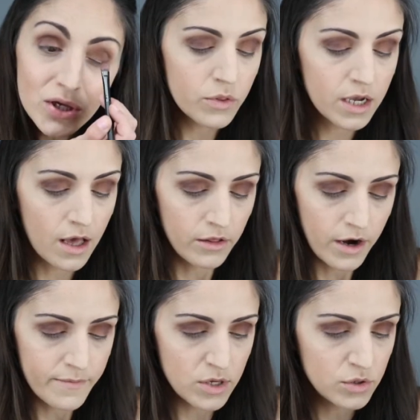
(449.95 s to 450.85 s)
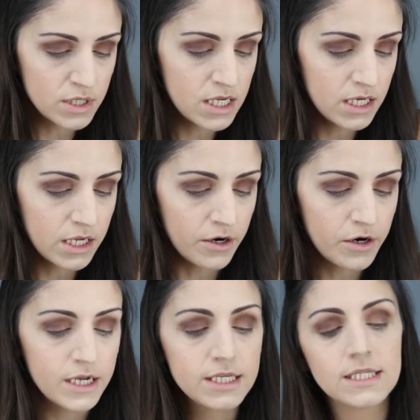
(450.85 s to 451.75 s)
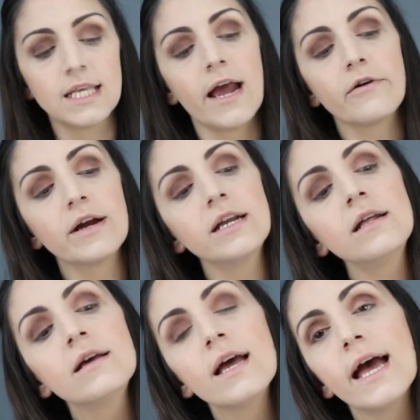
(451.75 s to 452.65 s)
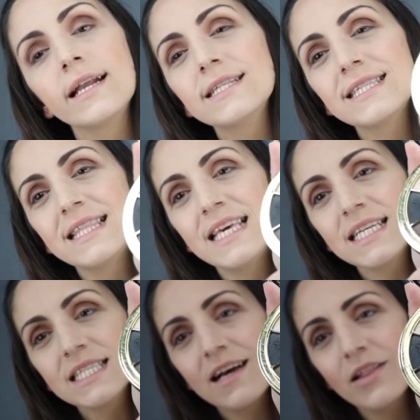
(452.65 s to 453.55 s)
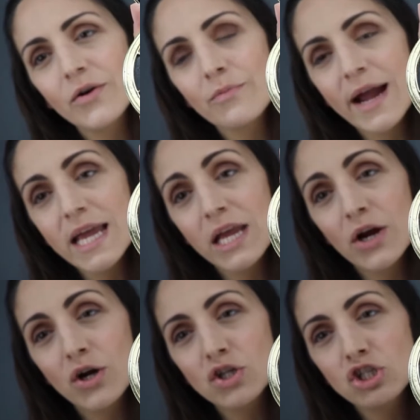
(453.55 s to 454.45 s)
So the color I'm using here is Siren, and it's this color right here.